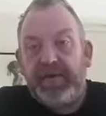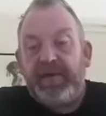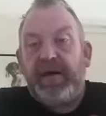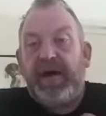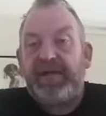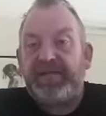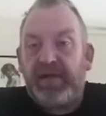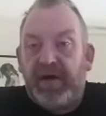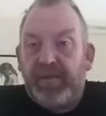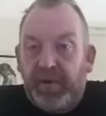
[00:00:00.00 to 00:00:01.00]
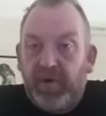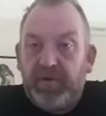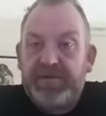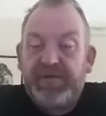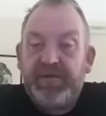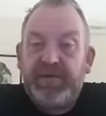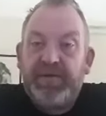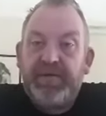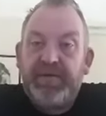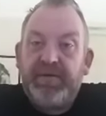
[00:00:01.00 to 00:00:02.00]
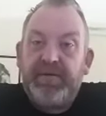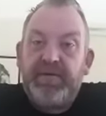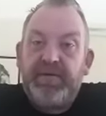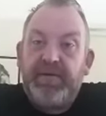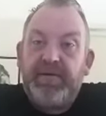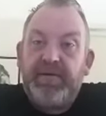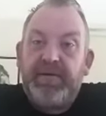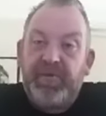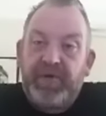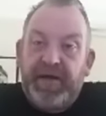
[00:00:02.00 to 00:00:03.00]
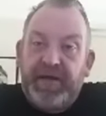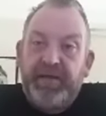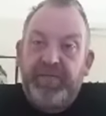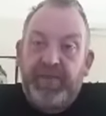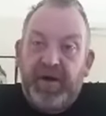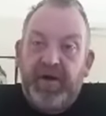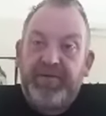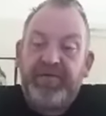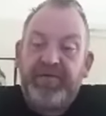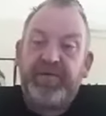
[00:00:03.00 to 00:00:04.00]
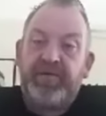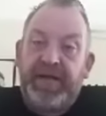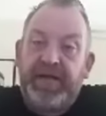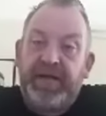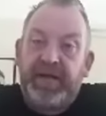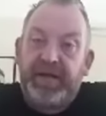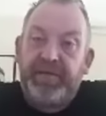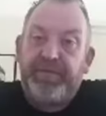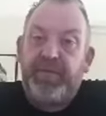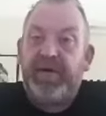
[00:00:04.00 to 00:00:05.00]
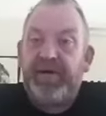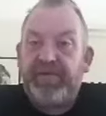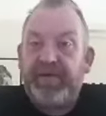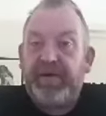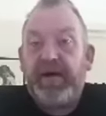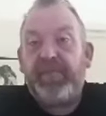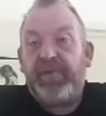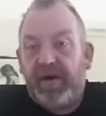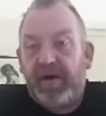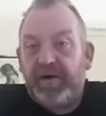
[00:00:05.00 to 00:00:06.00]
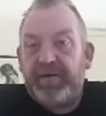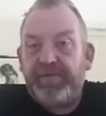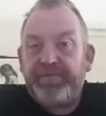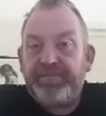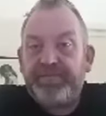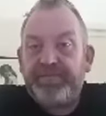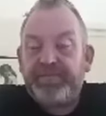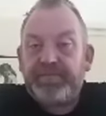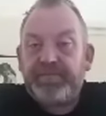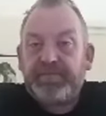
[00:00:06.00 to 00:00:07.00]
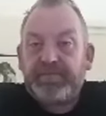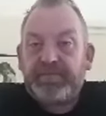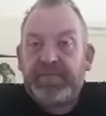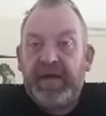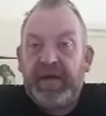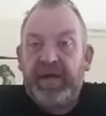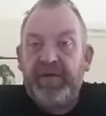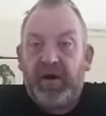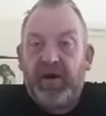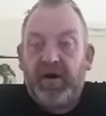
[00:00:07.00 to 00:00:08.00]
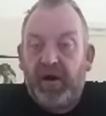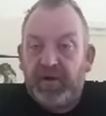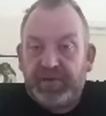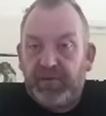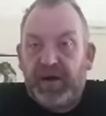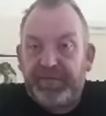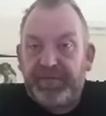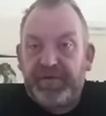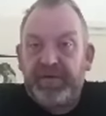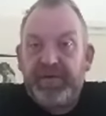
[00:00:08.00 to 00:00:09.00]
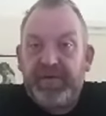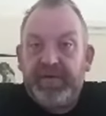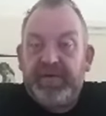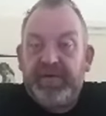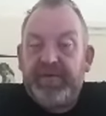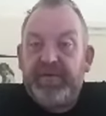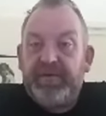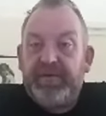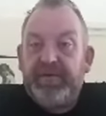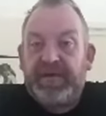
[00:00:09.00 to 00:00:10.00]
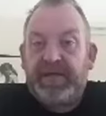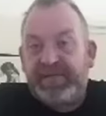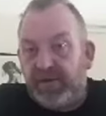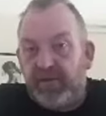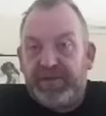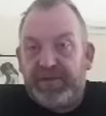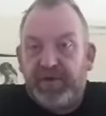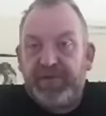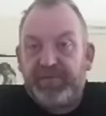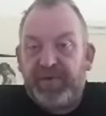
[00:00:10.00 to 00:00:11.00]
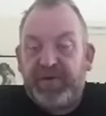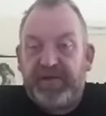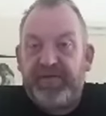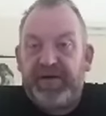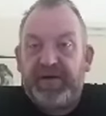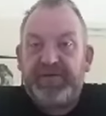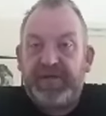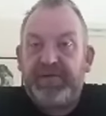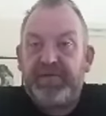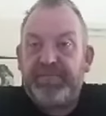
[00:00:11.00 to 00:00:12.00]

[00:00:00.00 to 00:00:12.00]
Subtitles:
as to oppose emigrating abroad to create a life worth living abroad. And all too often, that's the only choice we're giving our children.